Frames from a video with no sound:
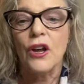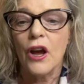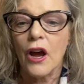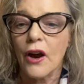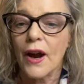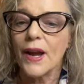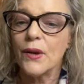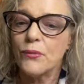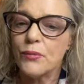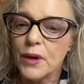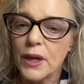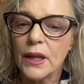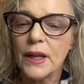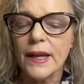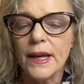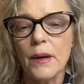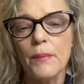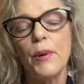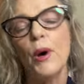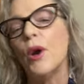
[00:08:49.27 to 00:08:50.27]
All right,
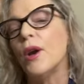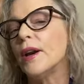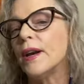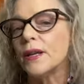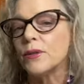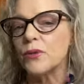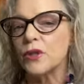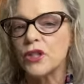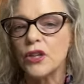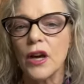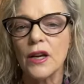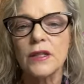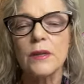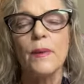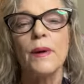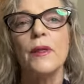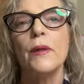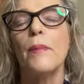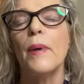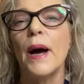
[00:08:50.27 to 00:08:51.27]
really important. As we talked
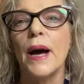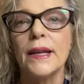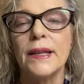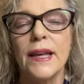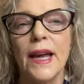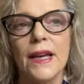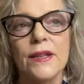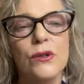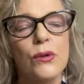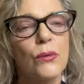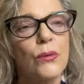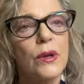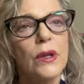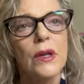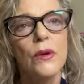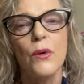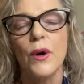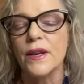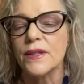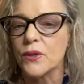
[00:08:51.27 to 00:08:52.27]
about on the podcast, it
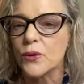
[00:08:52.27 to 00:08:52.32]
really was.